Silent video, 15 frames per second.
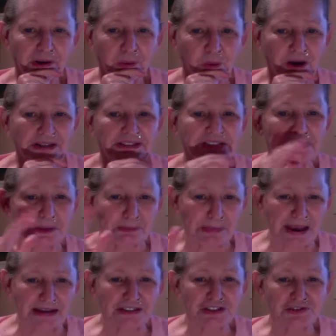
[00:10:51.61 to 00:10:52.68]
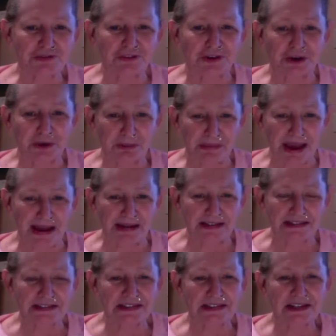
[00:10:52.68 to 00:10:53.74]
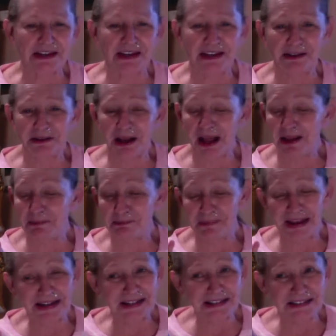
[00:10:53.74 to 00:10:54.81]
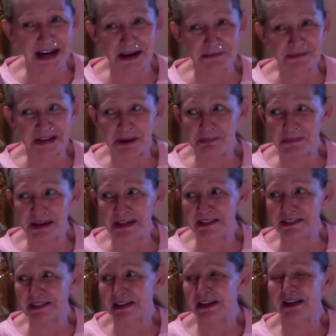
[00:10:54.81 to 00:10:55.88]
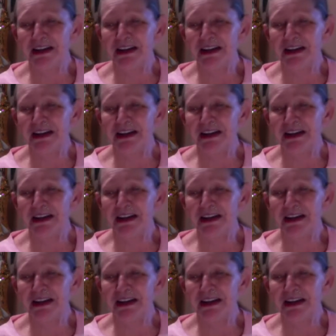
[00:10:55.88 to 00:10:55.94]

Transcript: wants the best for humanity, and many times that means